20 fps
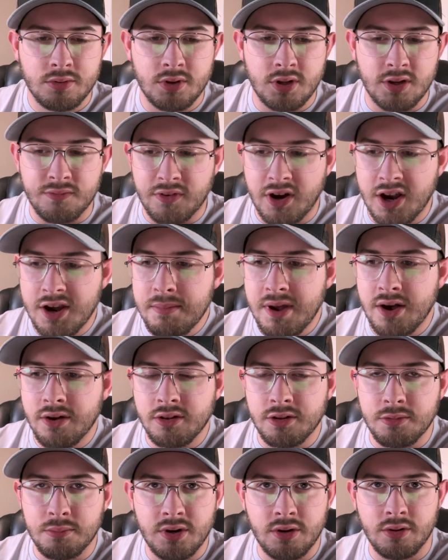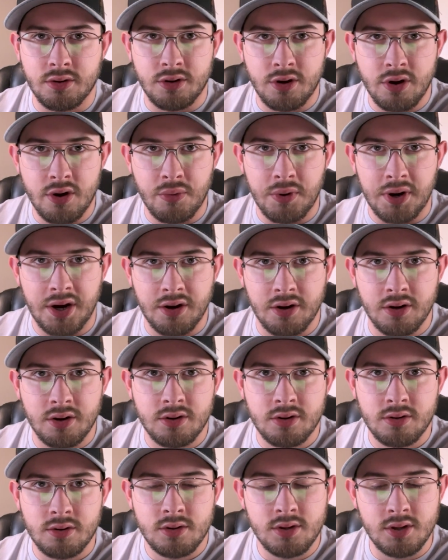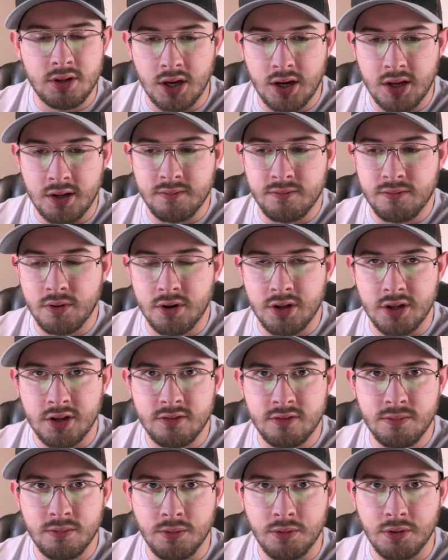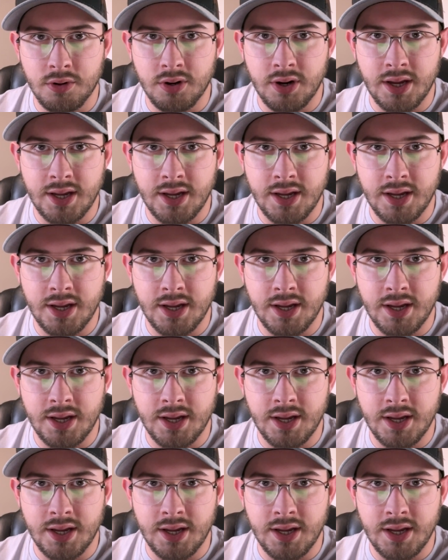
If I'm out in the middle of nowhere getting footage for